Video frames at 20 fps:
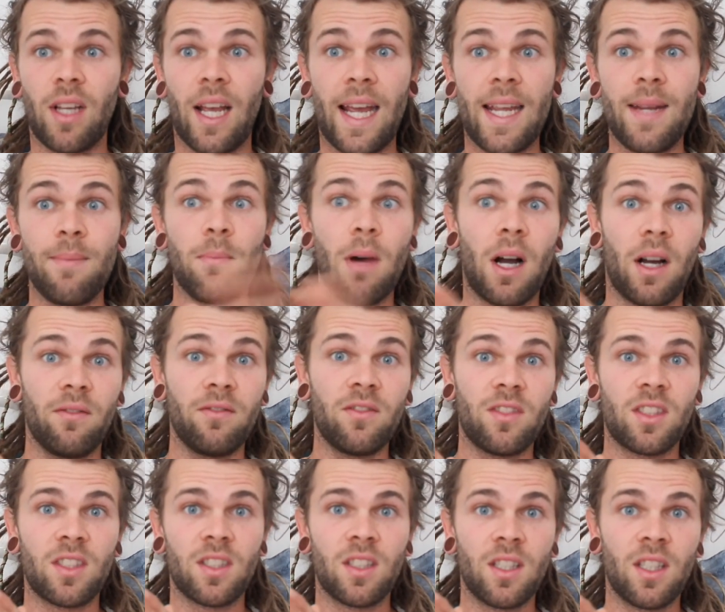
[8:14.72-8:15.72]
8
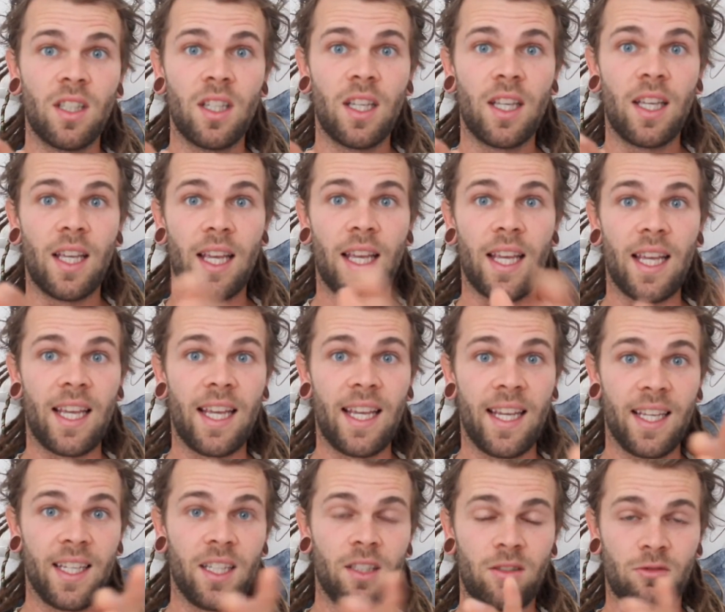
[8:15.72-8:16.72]
months,
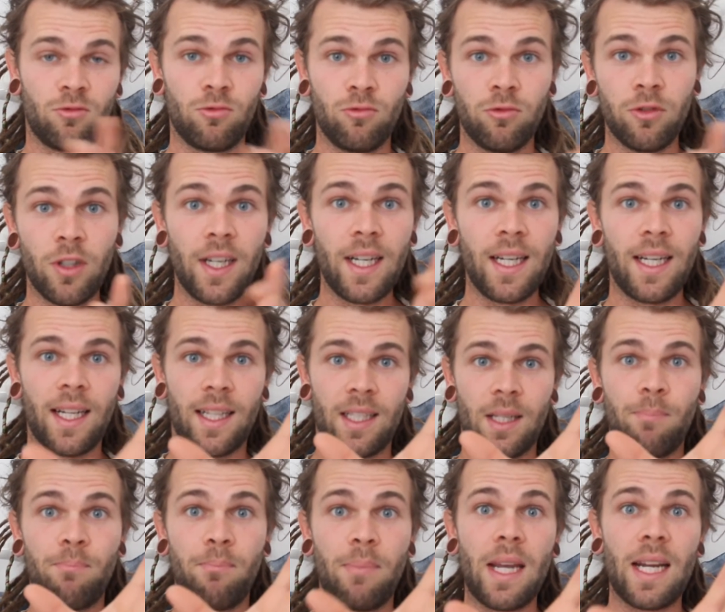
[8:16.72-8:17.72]
it is really as
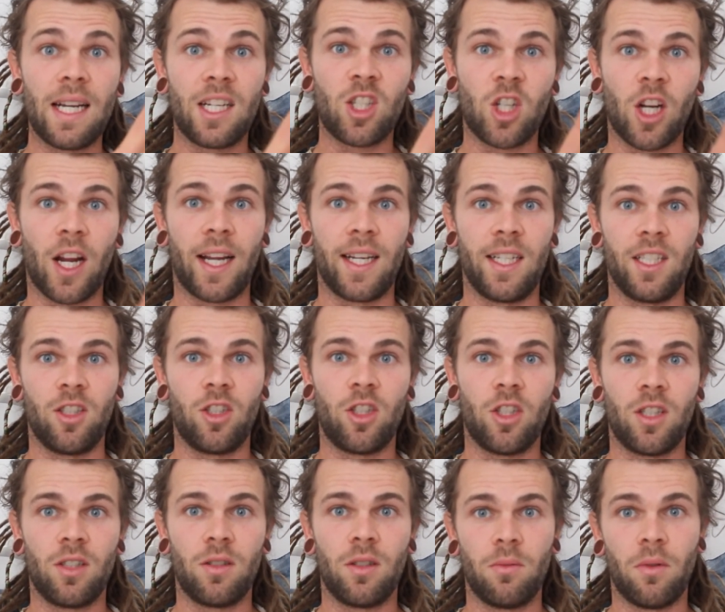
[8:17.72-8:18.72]
a big
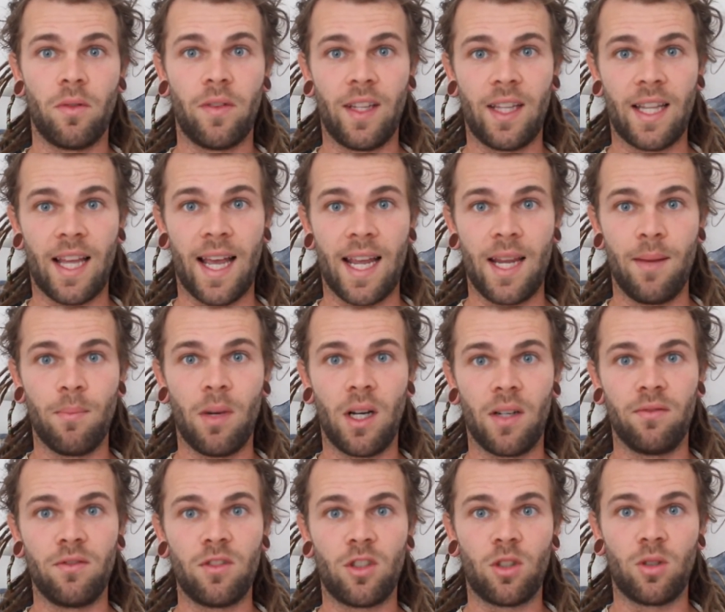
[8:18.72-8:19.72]
change within the 8
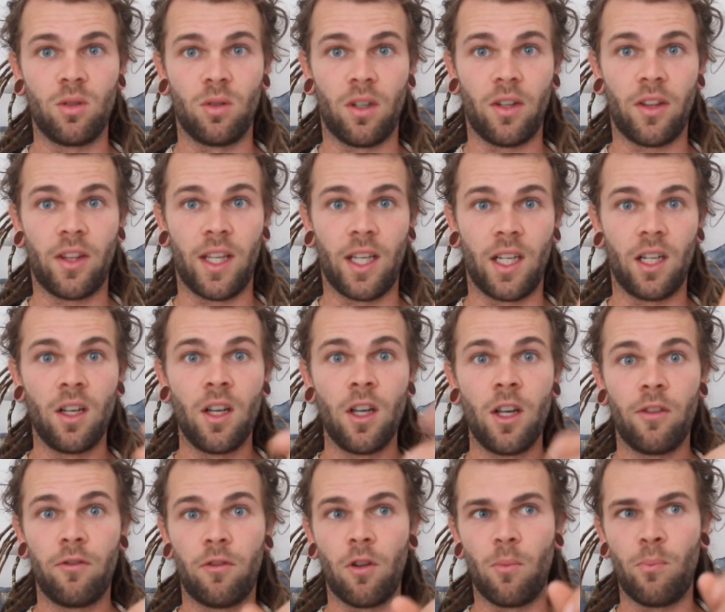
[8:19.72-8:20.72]
months sort of thing,
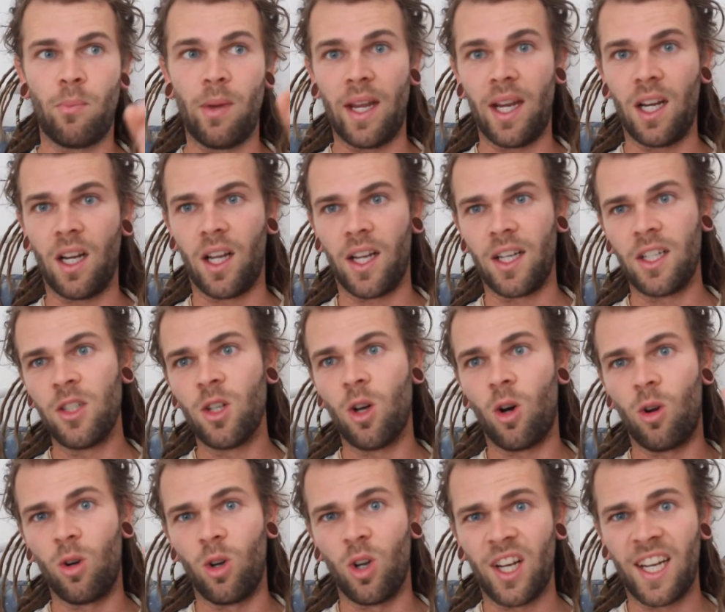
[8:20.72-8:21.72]
from being like
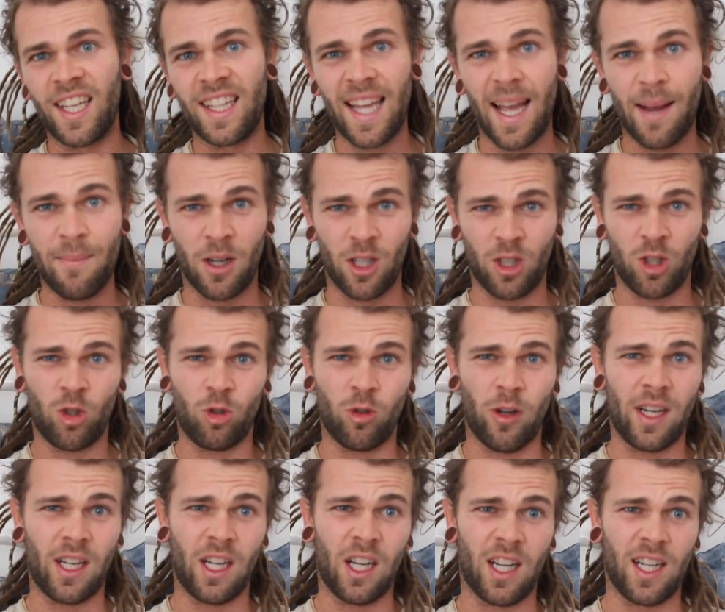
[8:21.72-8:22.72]
not looking that much
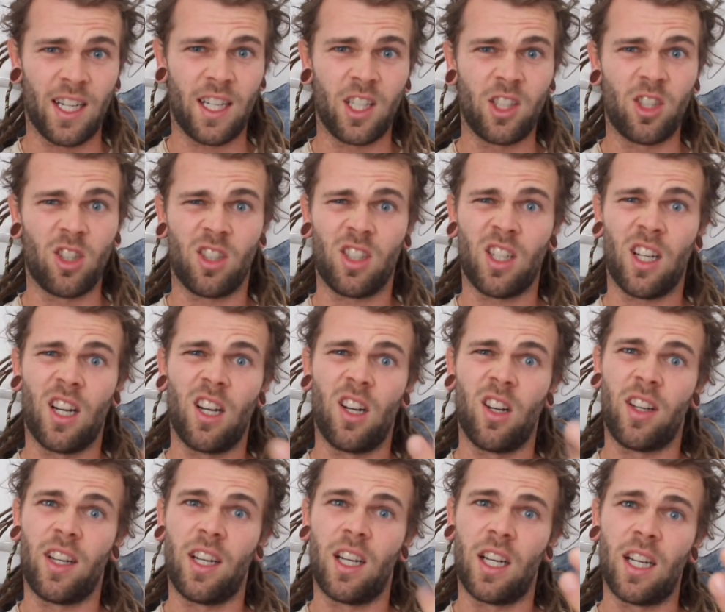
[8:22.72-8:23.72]
dread-like and just kind of
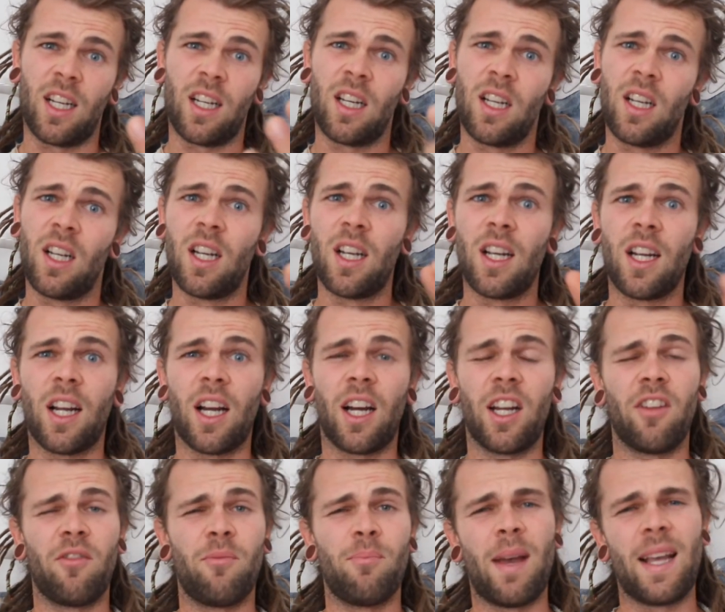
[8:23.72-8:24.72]
looking like
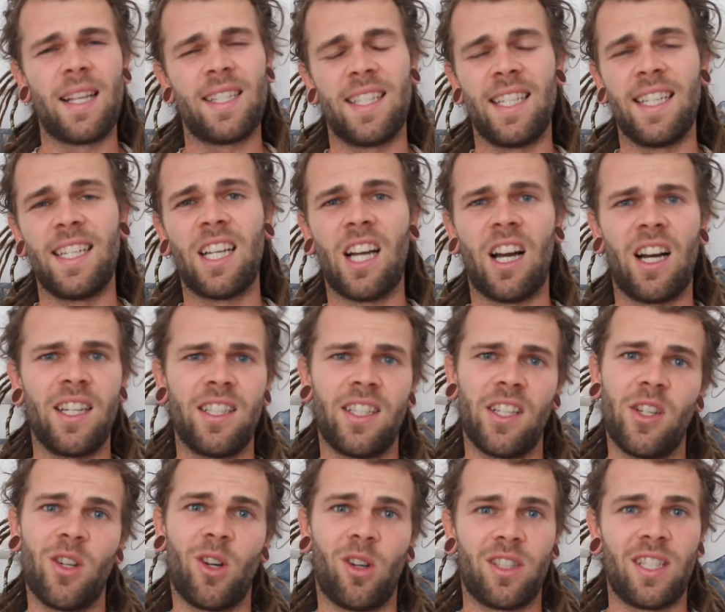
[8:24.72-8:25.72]
kind of messy, kind
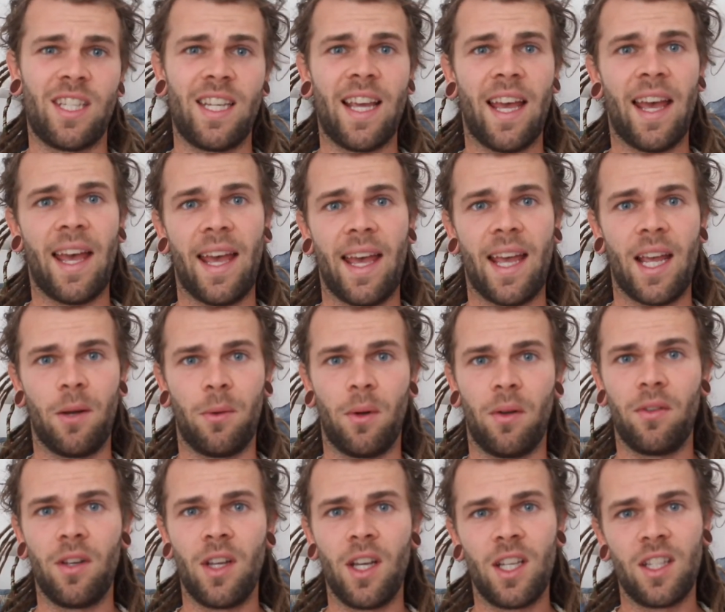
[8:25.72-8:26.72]
of knotty hair
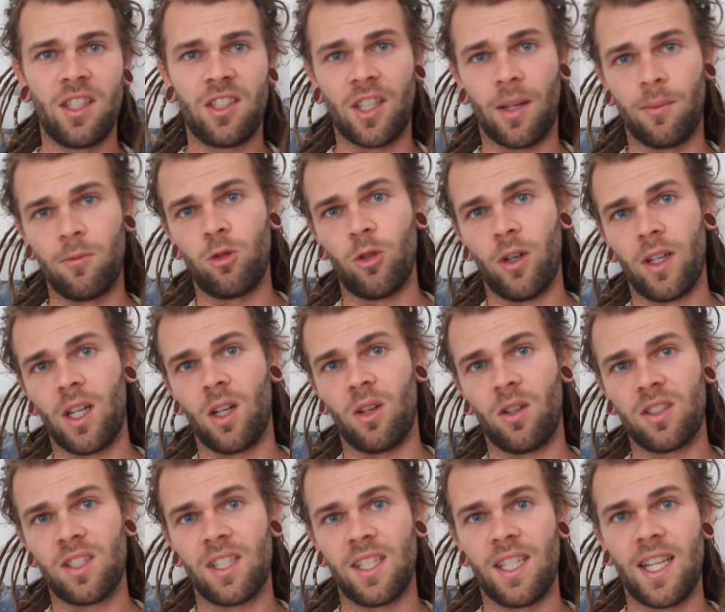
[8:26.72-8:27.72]
with some
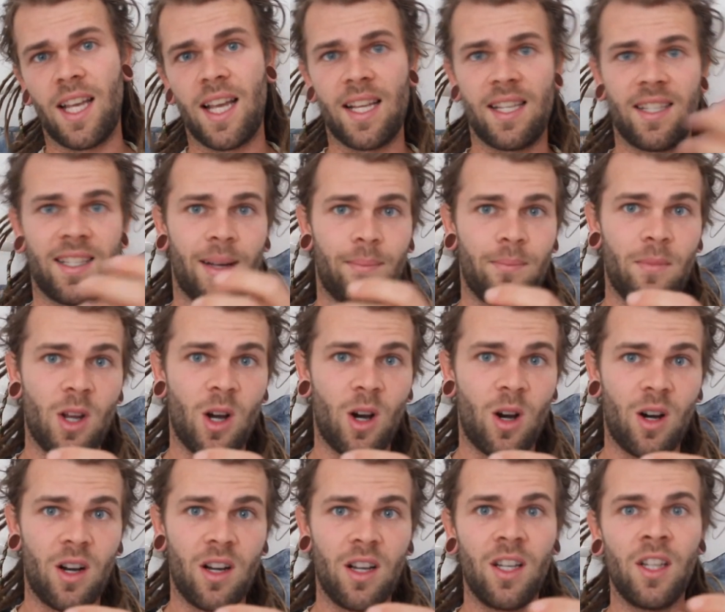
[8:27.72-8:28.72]
dreadlocks in there, some
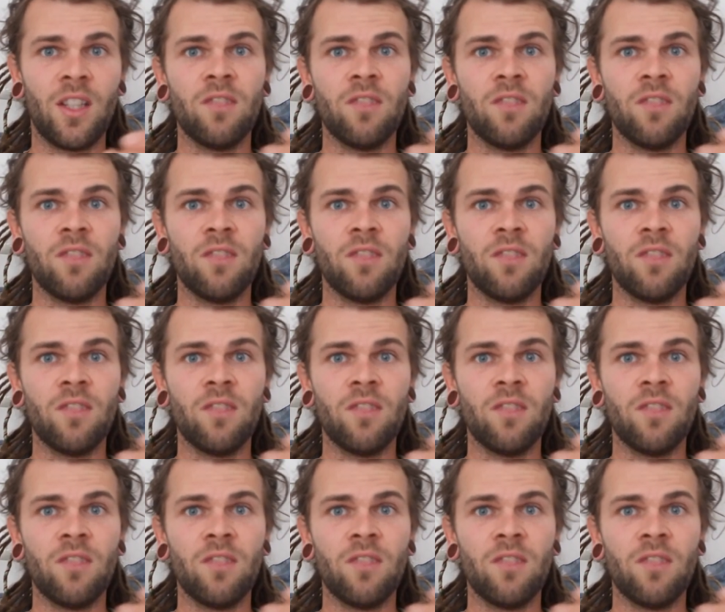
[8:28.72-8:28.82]
not,